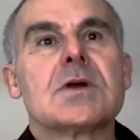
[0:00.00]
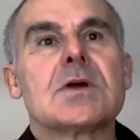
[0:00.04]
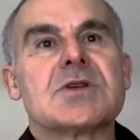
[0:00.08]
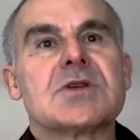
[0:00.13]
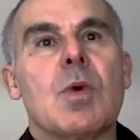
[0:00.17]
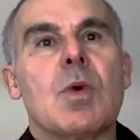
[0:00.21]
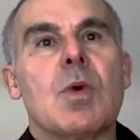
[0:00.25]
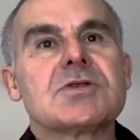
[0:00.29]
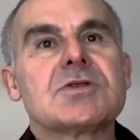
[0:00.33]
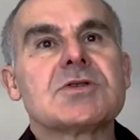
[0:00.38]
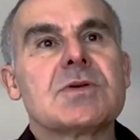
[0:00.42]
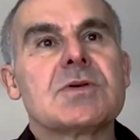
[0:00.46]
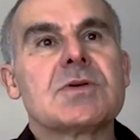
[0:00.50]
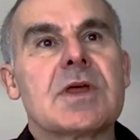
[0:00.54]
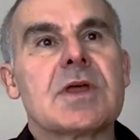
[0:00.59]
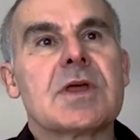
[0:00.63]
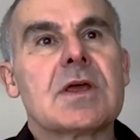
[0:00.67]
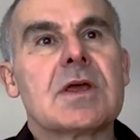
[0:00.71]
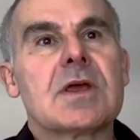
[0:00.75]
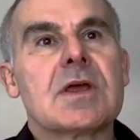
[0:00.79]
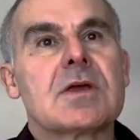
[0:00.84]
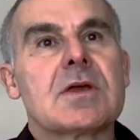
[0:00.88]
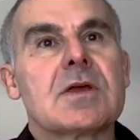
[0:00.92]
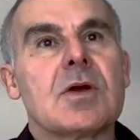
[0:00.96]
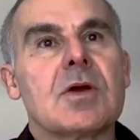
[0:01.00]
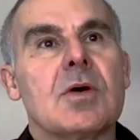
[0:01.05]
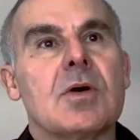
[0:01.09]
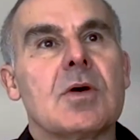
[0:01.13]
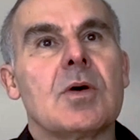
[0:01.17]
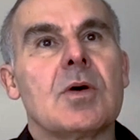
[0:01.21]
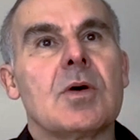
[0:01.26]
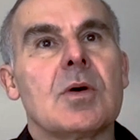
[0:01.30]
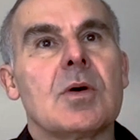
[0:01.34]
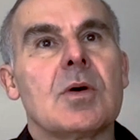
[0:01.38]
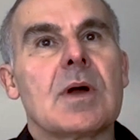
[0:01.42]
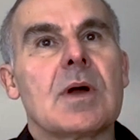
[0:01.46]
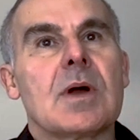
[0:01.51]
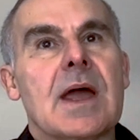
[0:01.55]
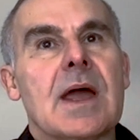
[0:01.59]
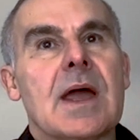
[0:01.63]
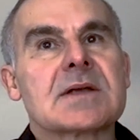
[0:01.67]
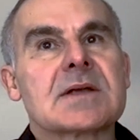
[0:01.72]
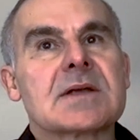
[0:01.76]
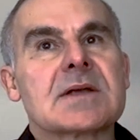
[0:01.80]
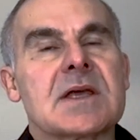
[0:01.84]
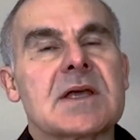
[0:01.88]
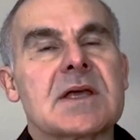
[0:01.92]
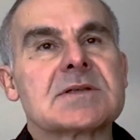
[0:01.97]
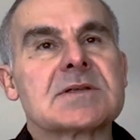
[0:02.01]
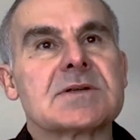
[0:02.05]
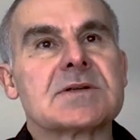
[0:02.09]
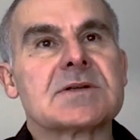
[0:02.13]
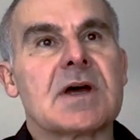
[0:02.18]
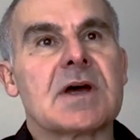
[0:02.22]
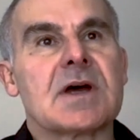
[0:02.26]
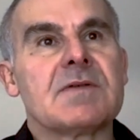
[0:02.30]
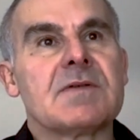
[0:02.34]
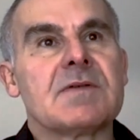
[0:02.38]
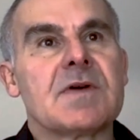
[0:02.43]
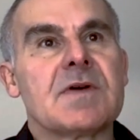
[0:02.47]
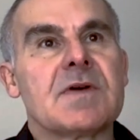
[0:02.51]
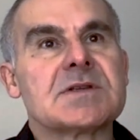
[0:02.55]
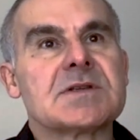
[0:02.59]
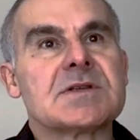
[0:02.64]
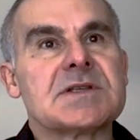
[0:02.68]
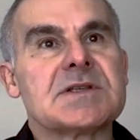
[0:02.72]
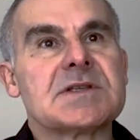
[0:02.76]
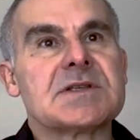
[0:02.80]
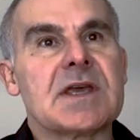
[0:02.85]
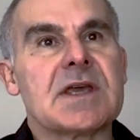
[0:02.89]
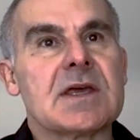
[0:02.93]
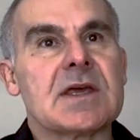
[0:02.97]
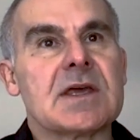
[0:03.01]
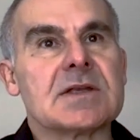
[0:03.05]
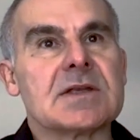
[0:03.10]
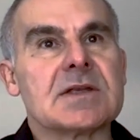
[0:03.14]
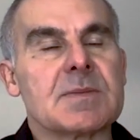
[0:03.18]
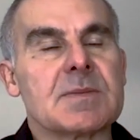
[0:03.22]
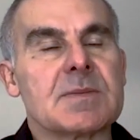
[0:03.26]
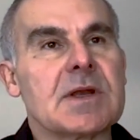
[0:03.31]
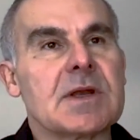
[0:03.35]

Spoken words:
So what do you think your access to diversity is?